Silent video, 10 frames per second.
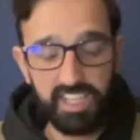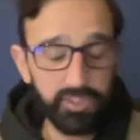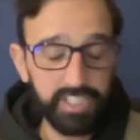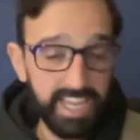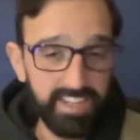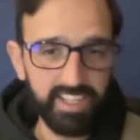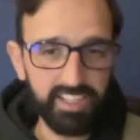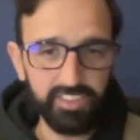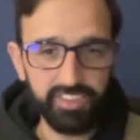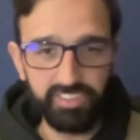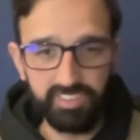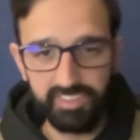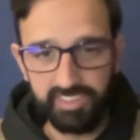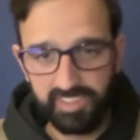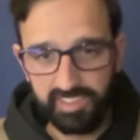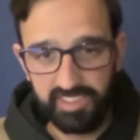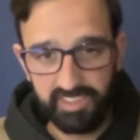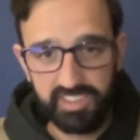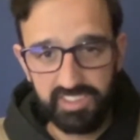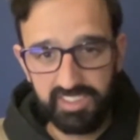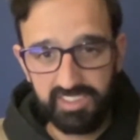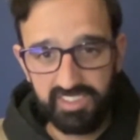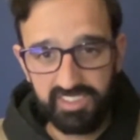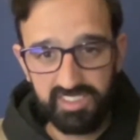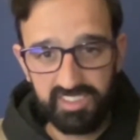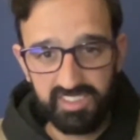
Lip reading: then you're able to. You can.